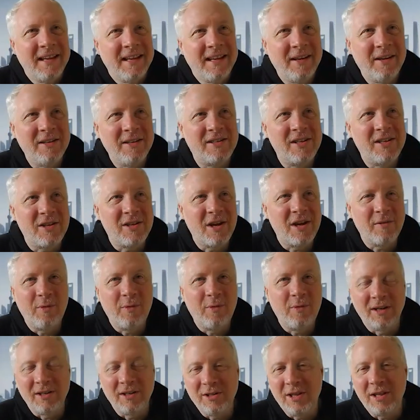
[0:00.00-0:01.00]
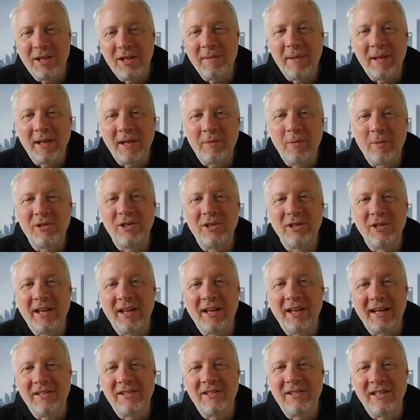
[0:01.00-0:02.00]
It's a tough one, because you think about, like, what's your
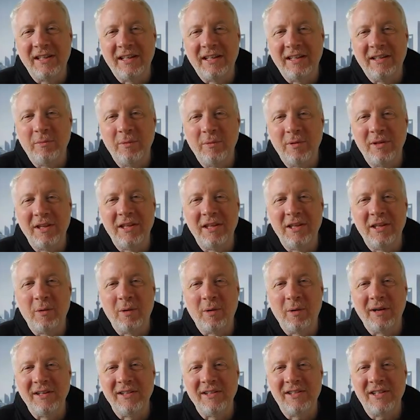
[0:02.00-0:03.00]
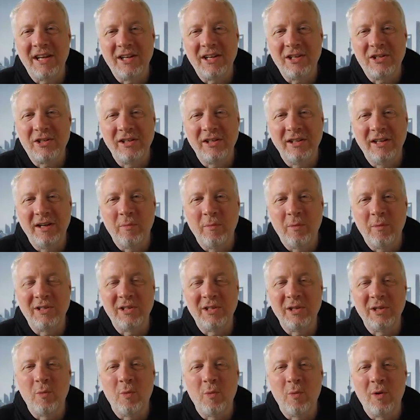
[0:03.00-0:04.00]
legacy within the organization, and what
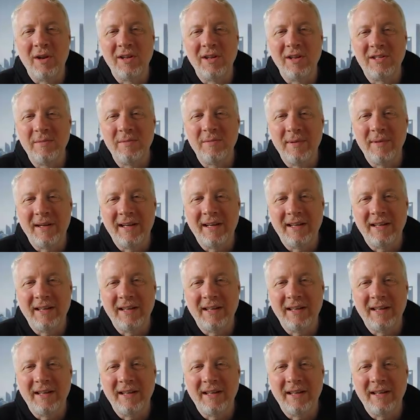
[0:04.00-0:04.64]
do you want it to be,